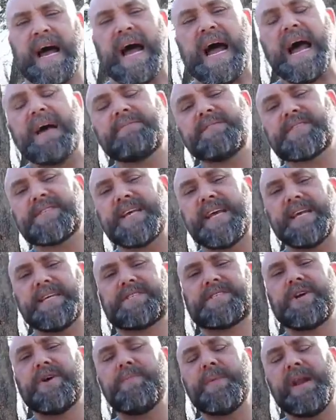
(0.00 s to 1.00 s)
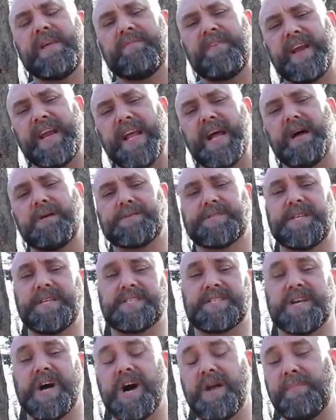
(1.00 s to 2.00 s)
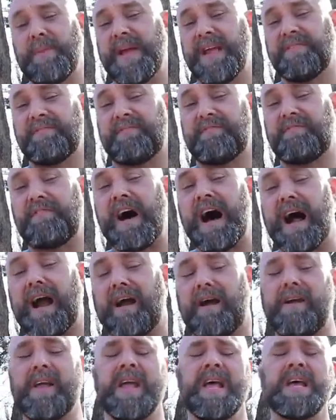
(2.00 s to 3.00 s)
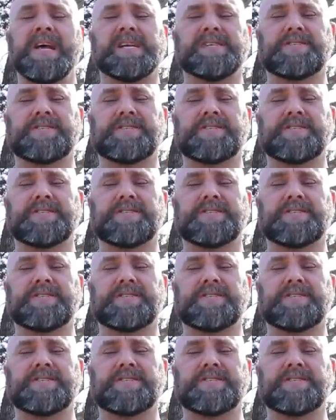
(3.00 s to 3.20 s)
I haven't seen too many videos of this gun being fired.